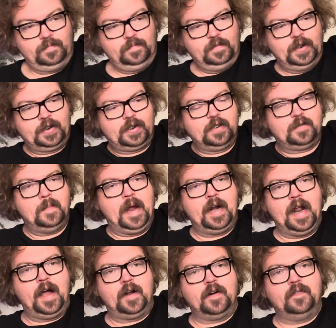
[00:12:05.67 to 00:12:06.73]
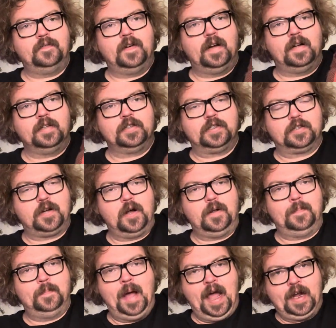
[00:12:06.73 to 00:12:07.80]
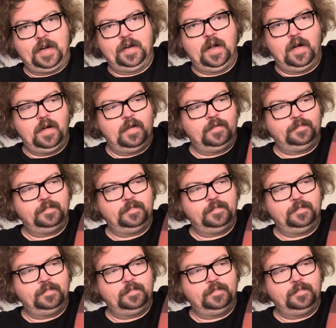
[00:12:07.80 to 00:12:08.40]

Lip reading: This is made out of, this is called Mackinaw.